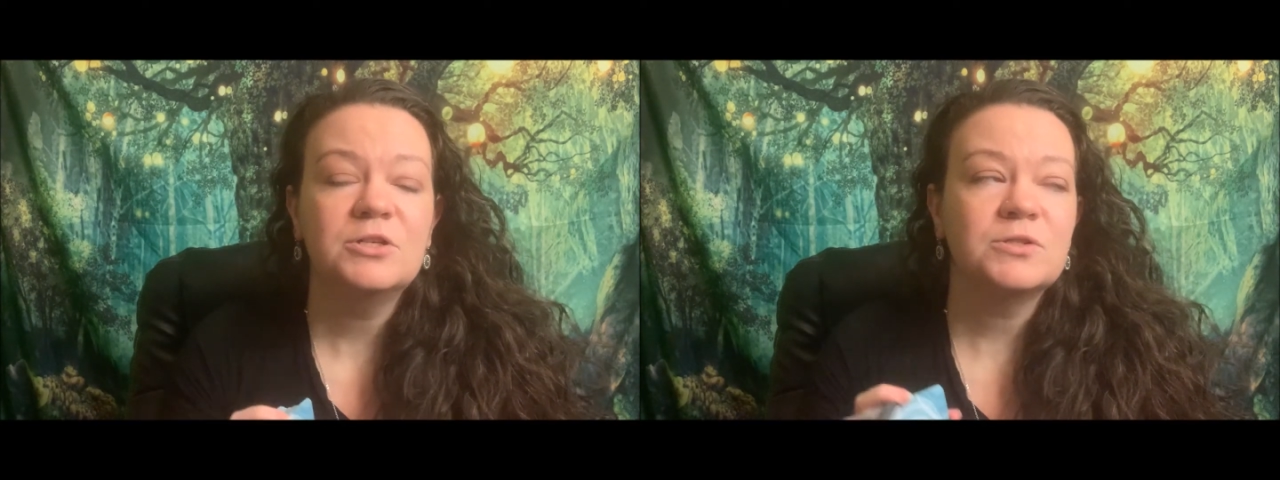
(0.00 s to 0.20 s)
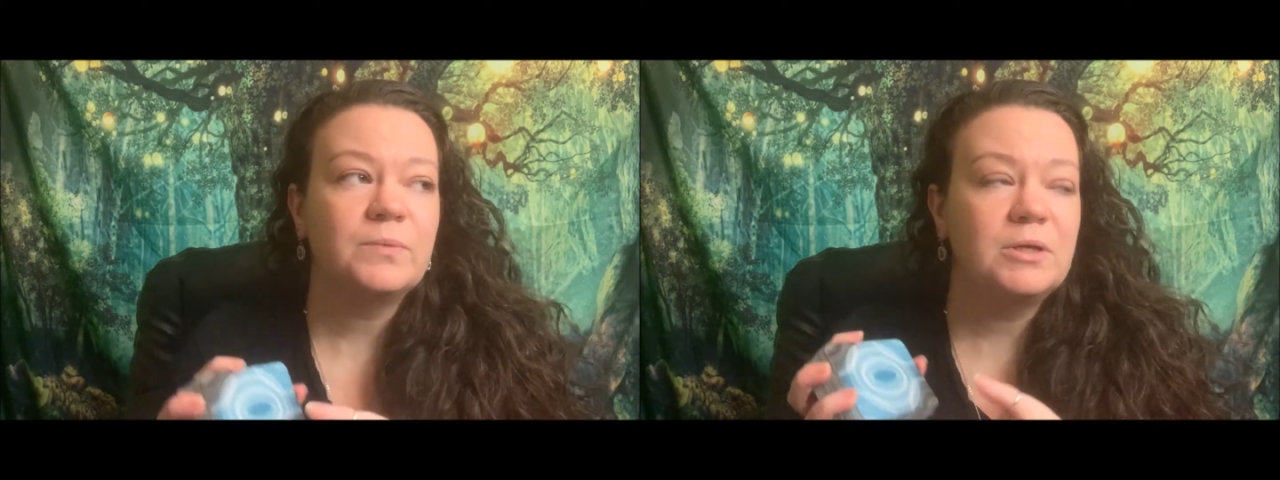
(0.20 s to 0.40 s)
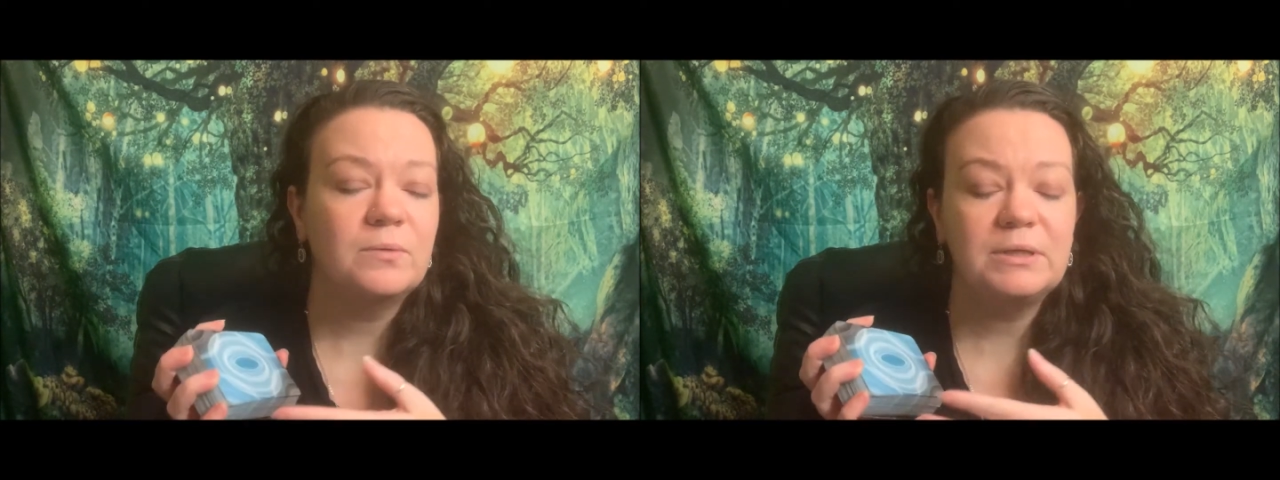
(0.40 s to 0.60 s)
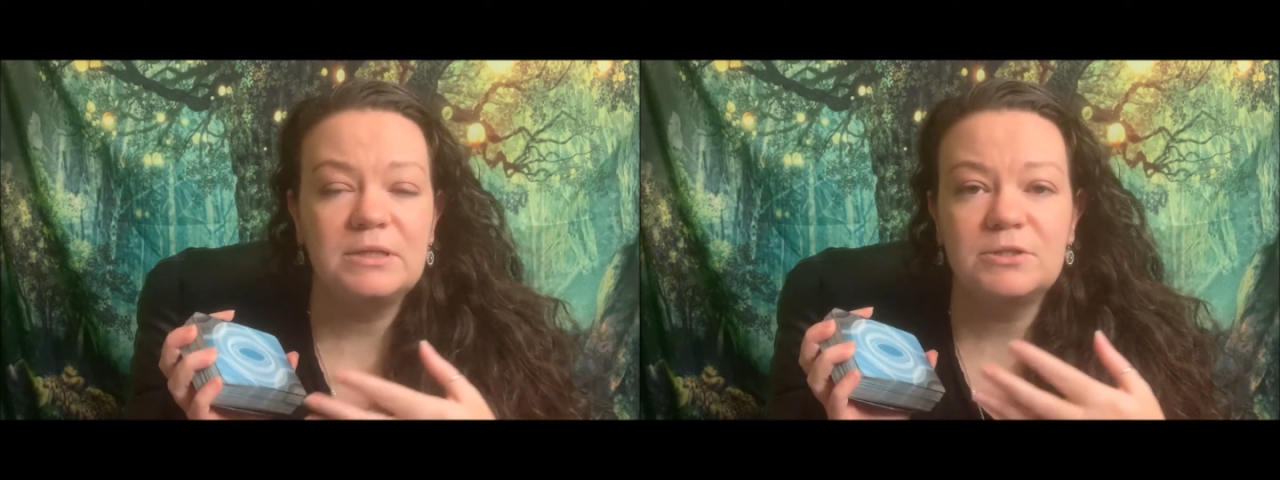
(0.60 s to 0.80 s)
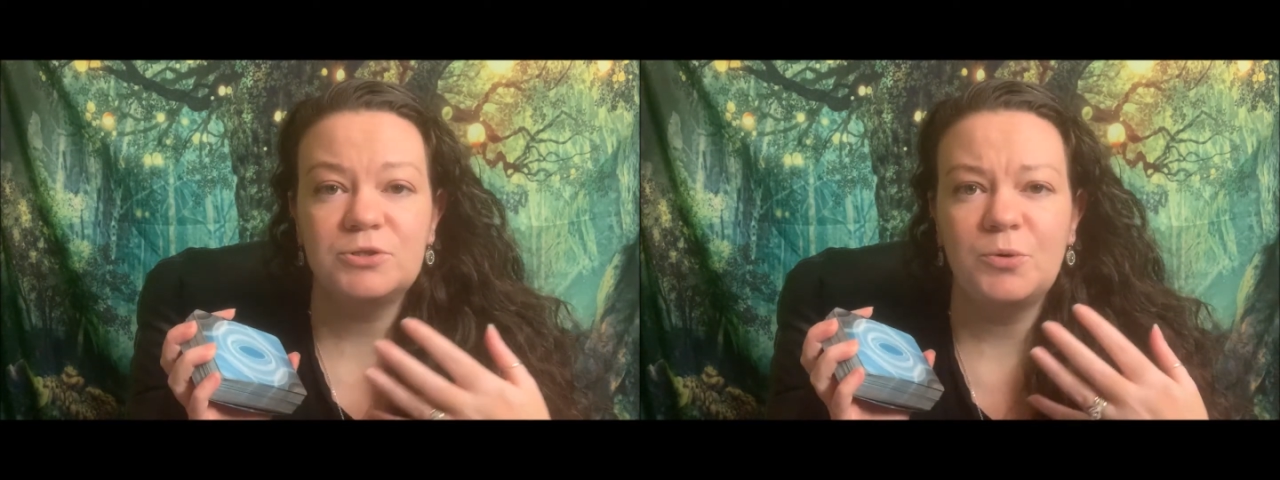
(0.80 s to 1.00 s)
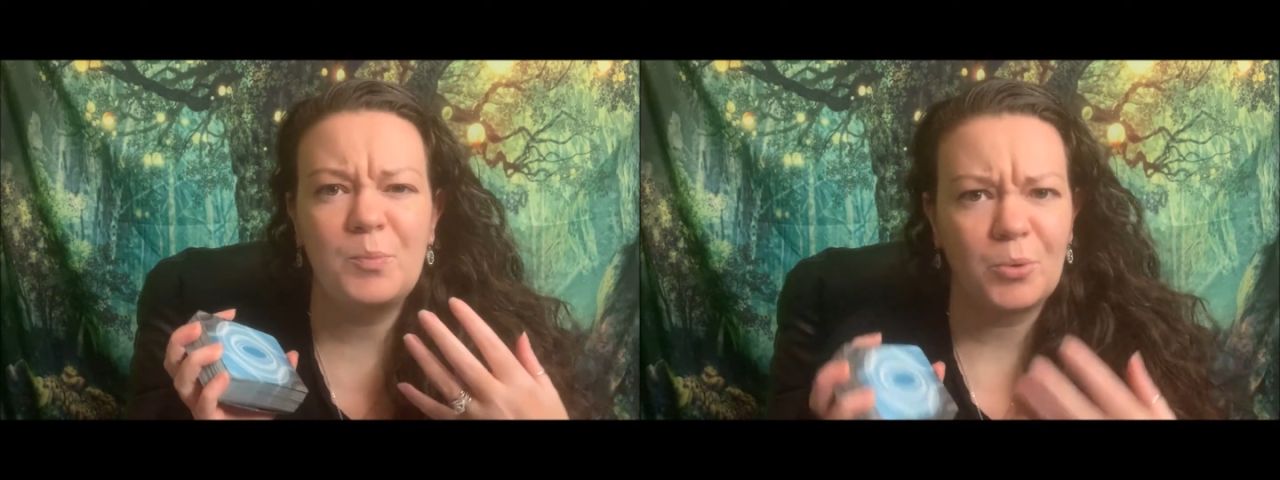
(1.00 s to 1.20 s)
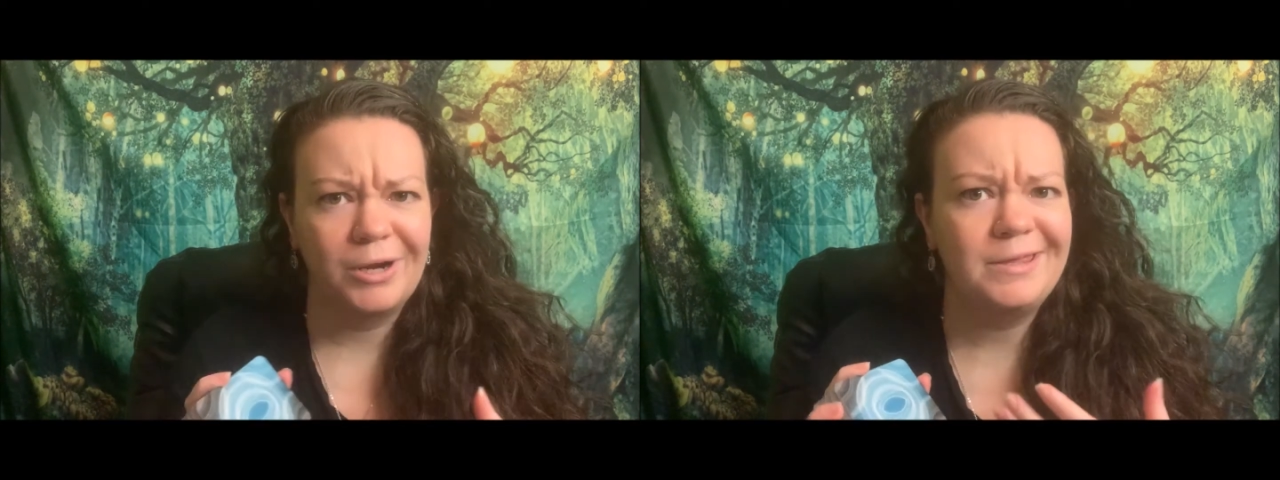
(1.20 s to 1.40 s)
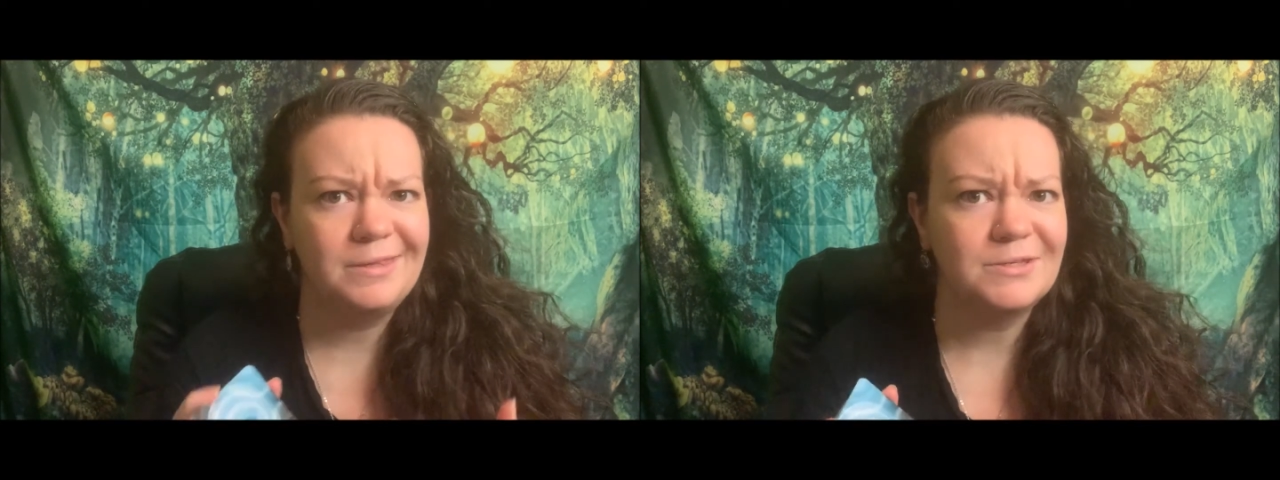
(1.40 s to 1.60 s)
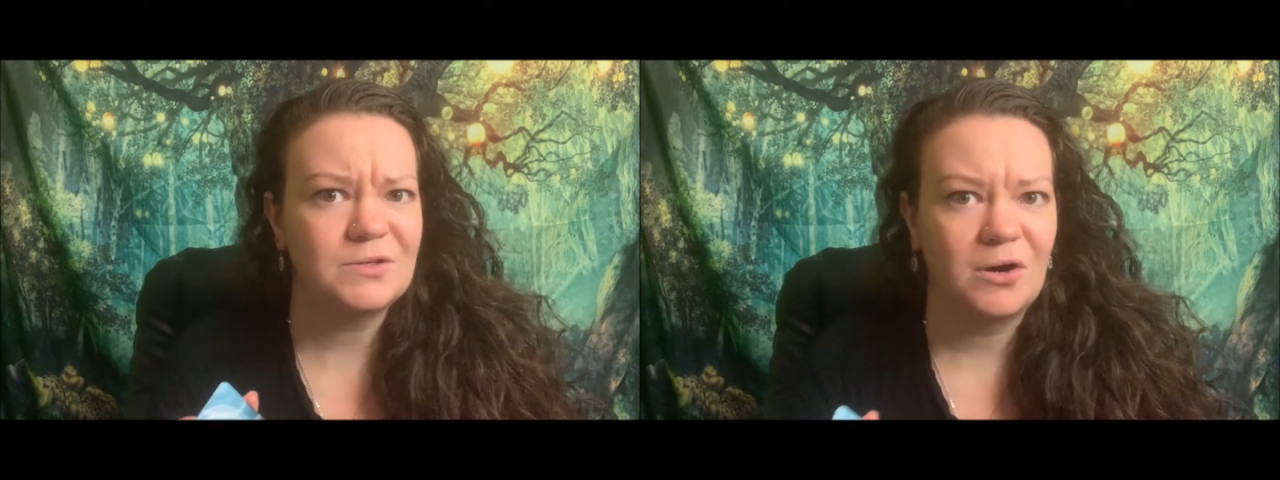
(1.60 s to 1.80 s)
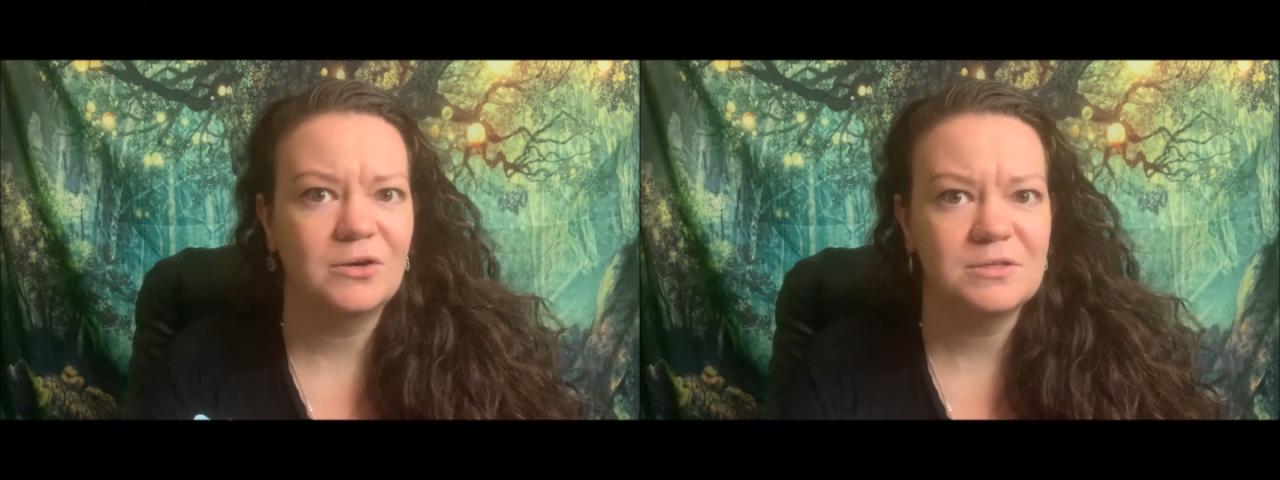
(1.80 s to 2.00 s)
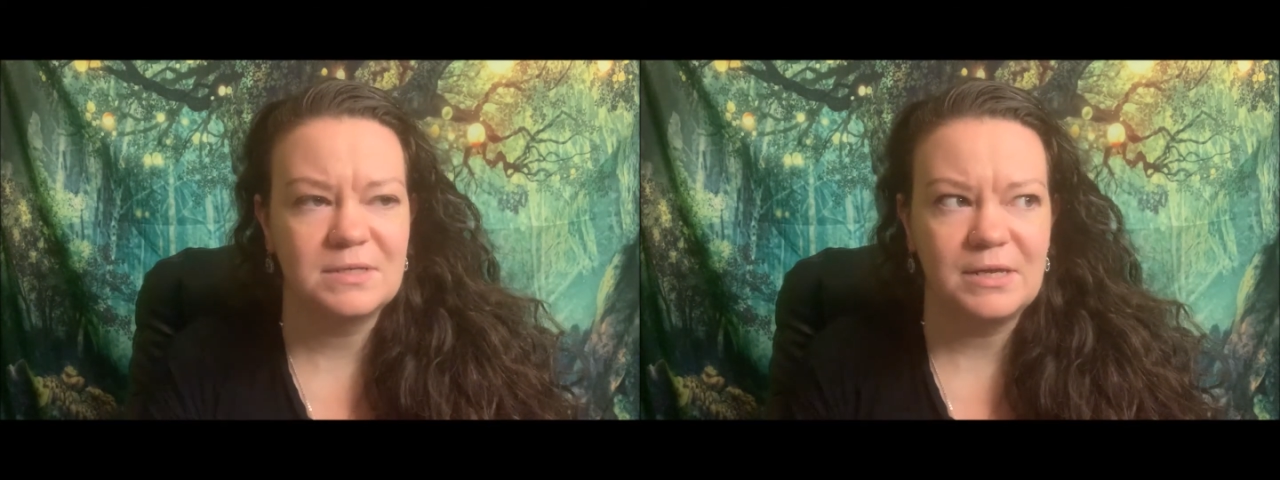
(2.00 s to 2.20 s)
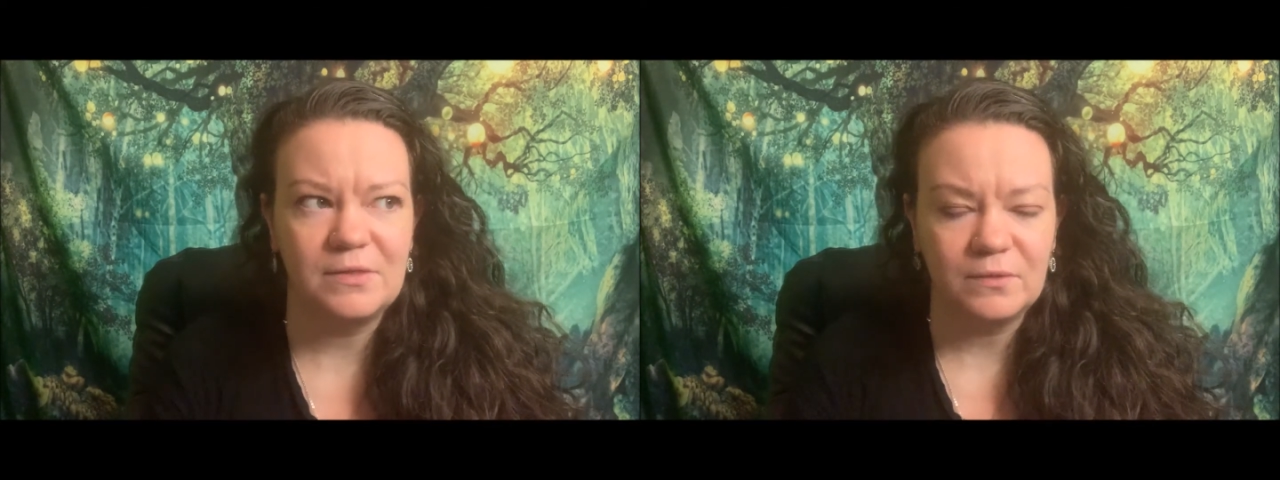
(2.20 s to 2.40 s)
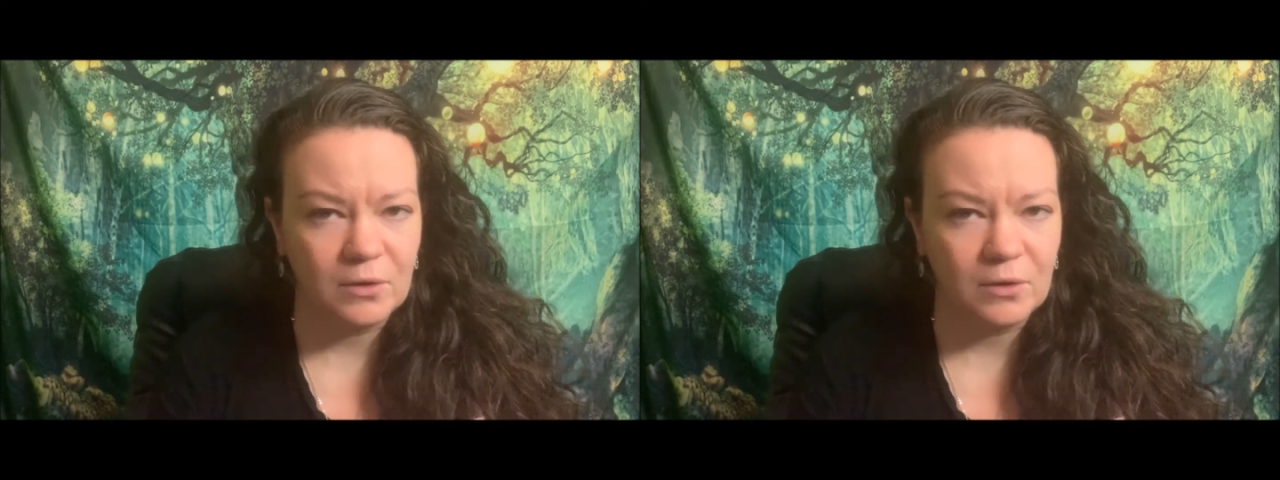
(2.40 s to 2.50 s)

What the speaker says: So we don't need to break these cards in.